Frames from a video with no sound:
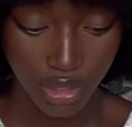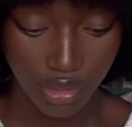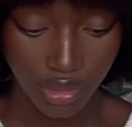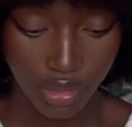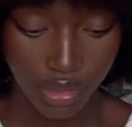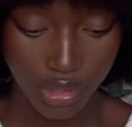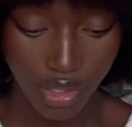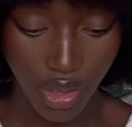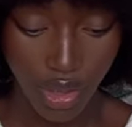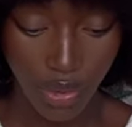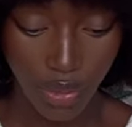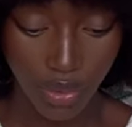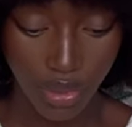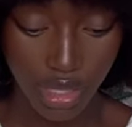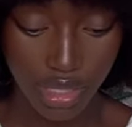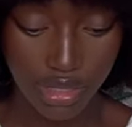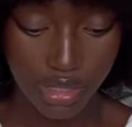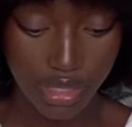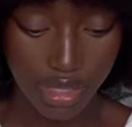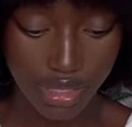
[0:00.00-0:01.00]
So
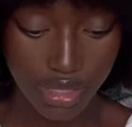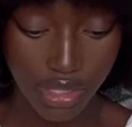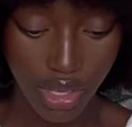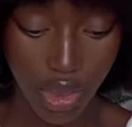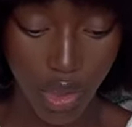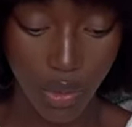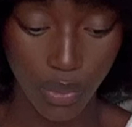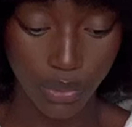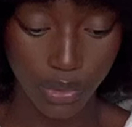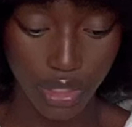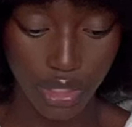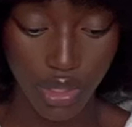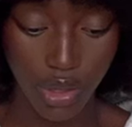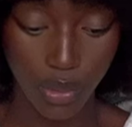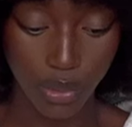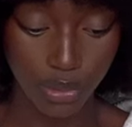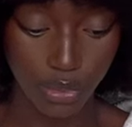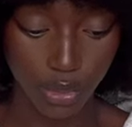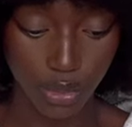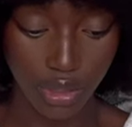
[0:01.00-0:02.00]
it says to only
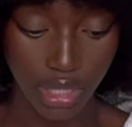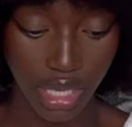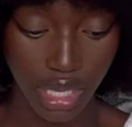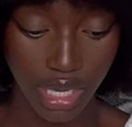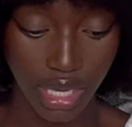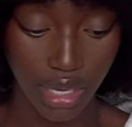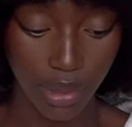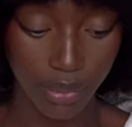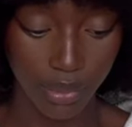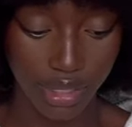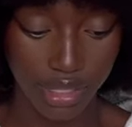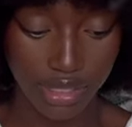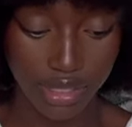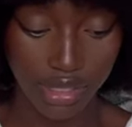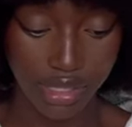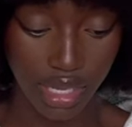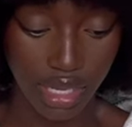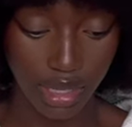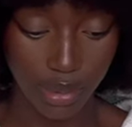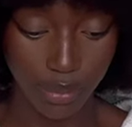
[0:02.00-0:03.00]
comb through the hair when it's
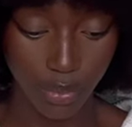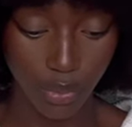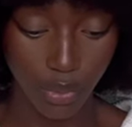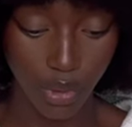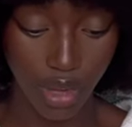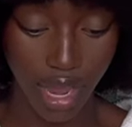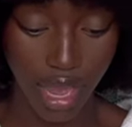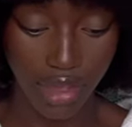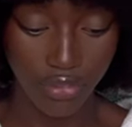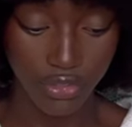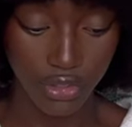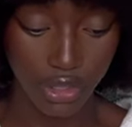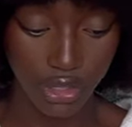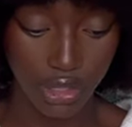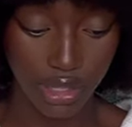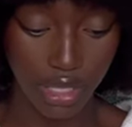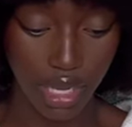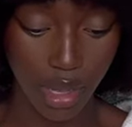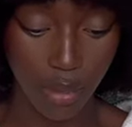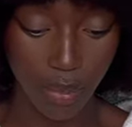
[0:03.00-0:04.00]
damp or
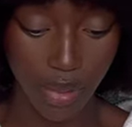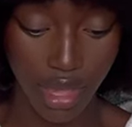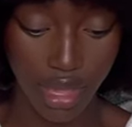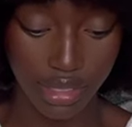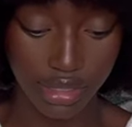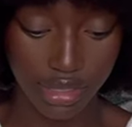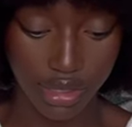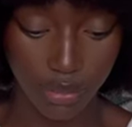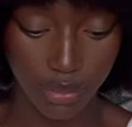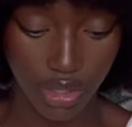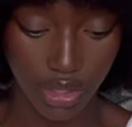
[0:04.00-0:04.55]
after applying some